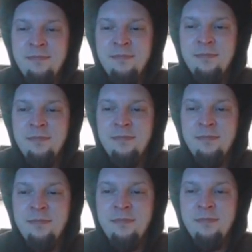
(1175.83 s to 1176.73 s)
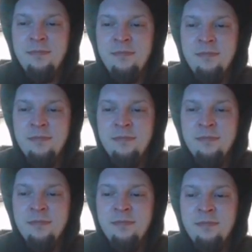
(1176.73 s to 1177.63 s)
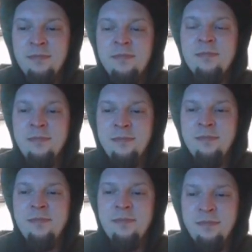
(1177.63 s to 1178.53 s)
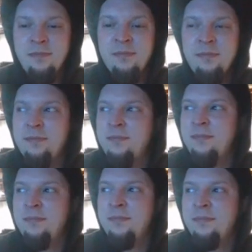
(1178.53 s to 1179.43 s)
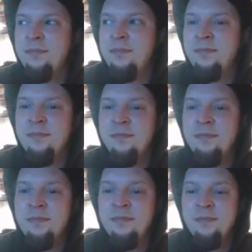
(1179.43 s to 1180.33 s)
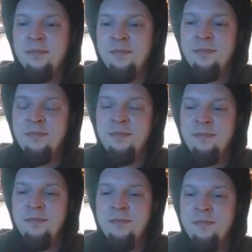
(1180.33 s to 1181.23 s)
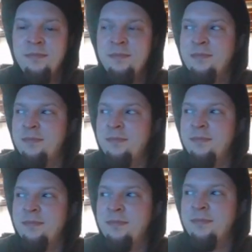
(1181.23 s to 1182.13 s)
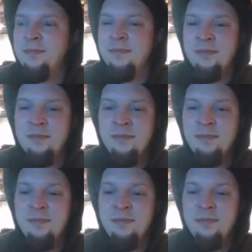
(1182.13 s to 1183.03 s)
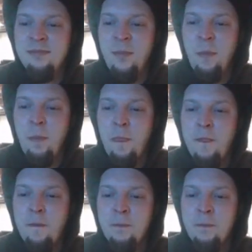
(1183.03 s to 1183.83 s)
[no speech]